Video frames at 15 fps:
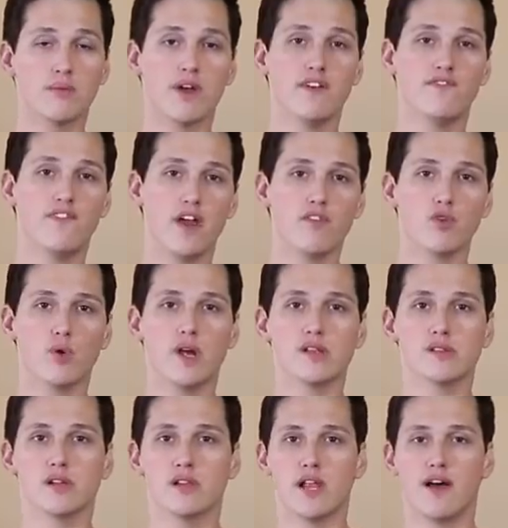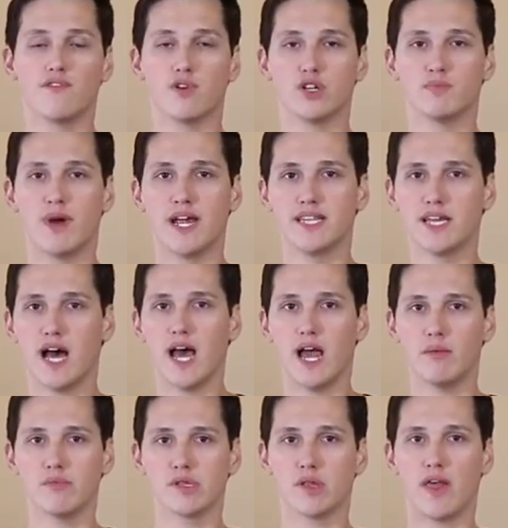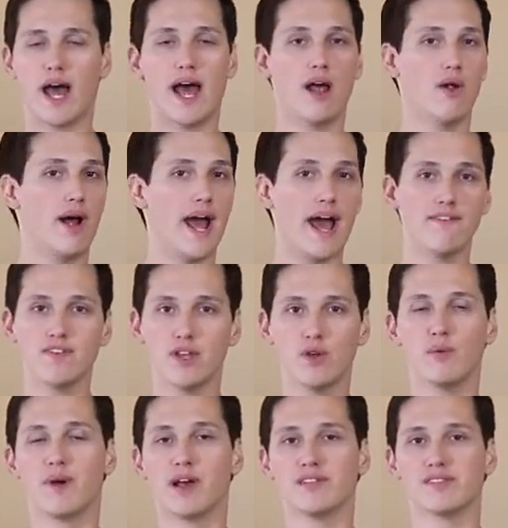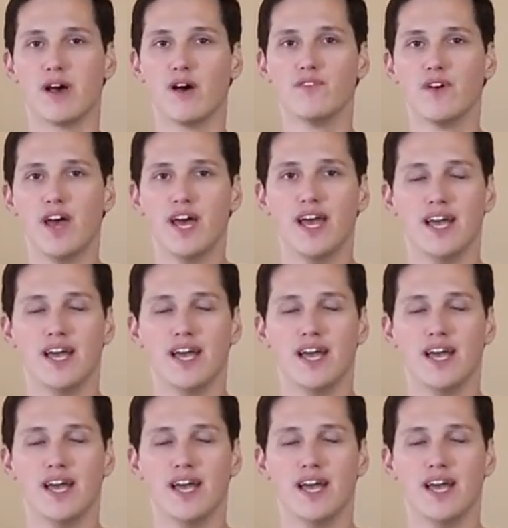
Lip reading: one of my favorite ways to leverage my time so that I don't have to do it myself